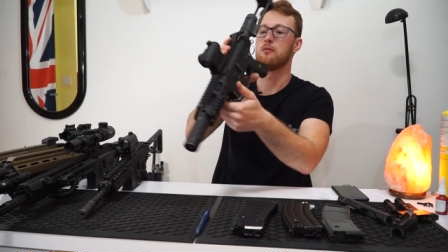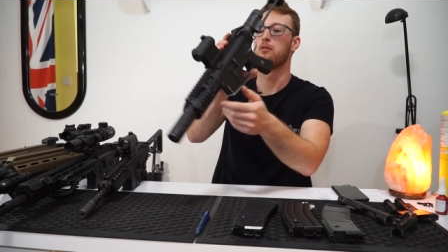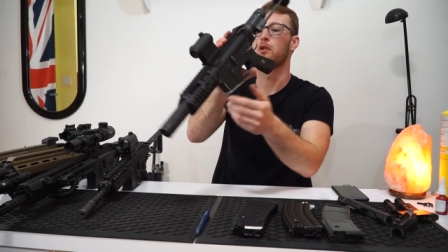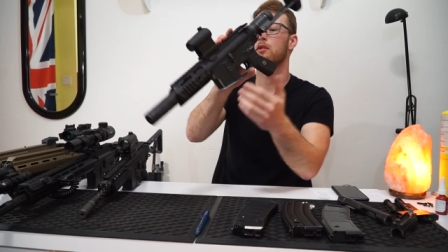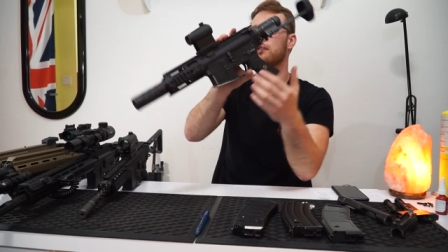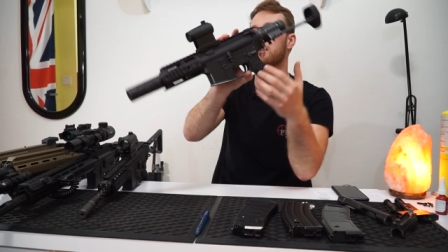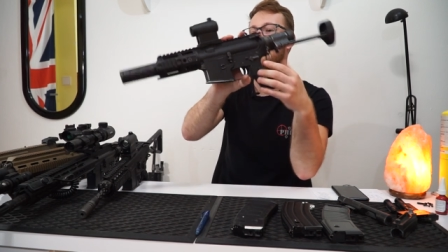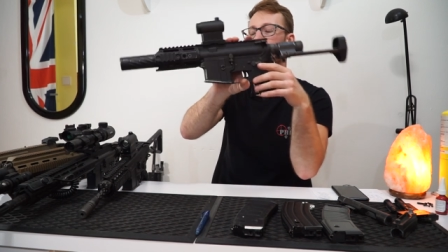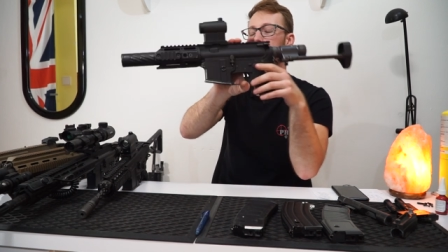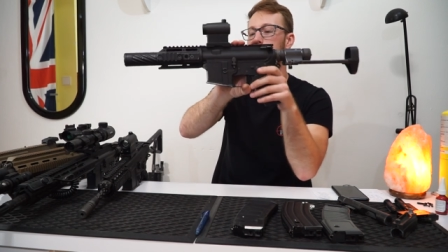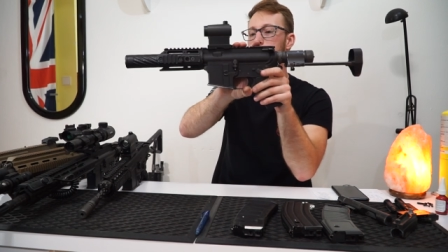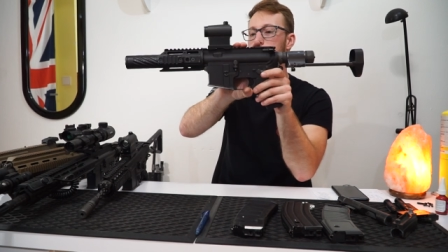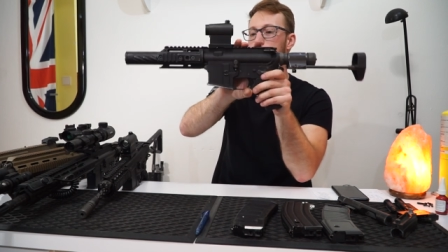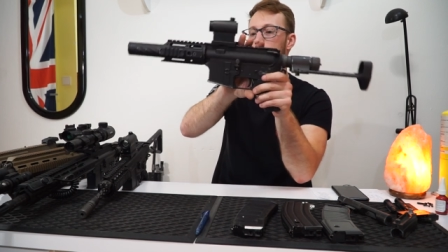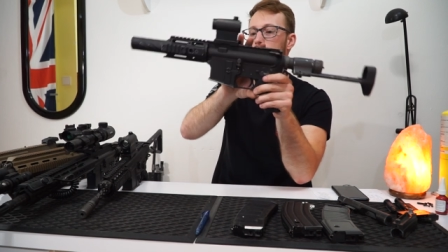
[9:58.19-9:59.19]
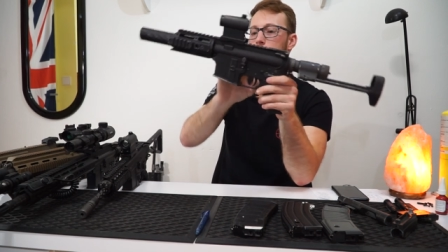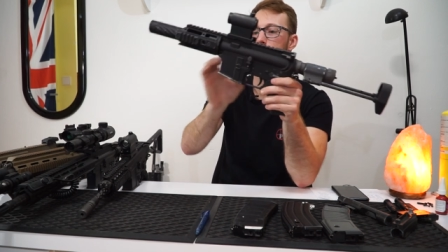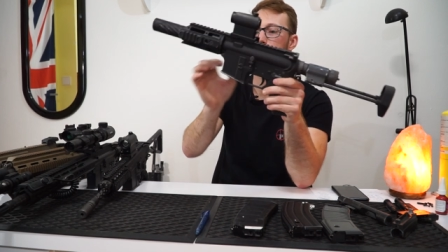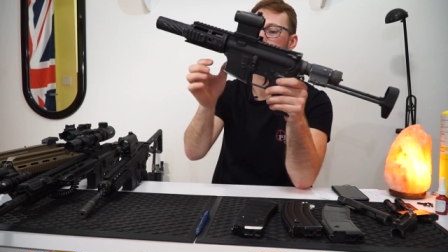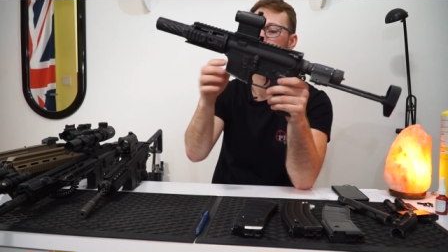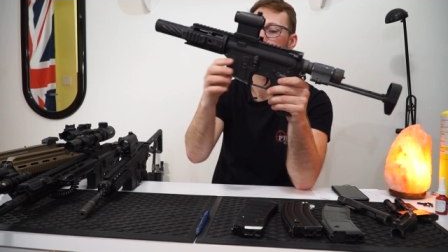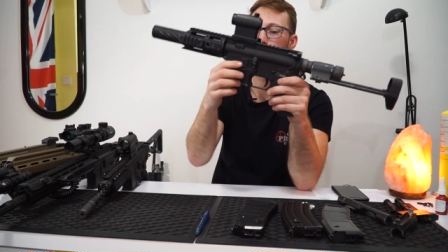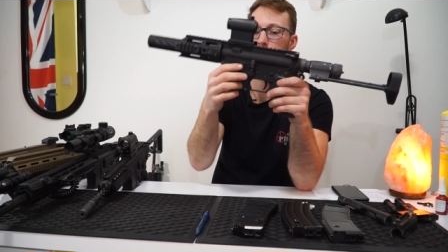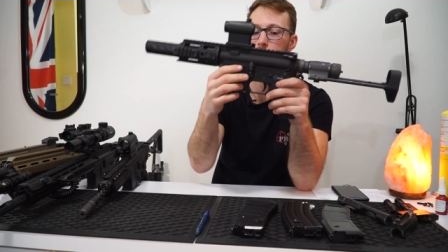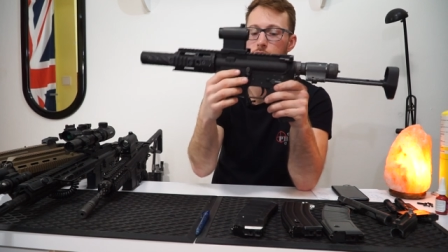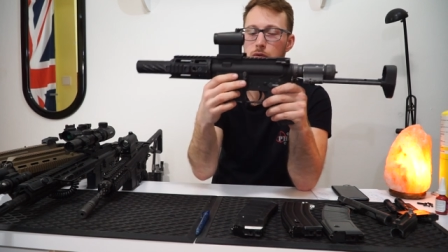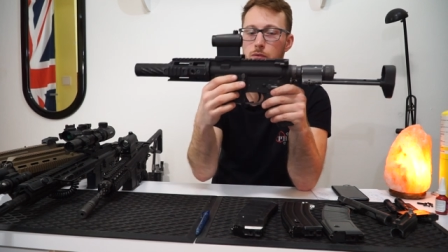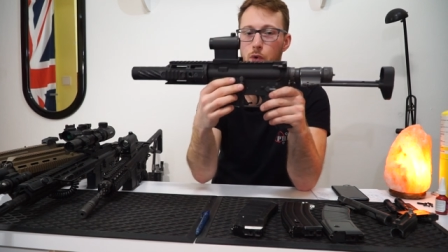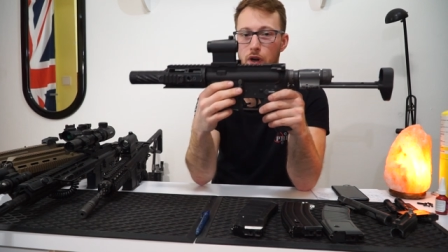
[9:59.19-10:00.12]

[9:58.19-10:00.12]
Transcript: the bolt catch It's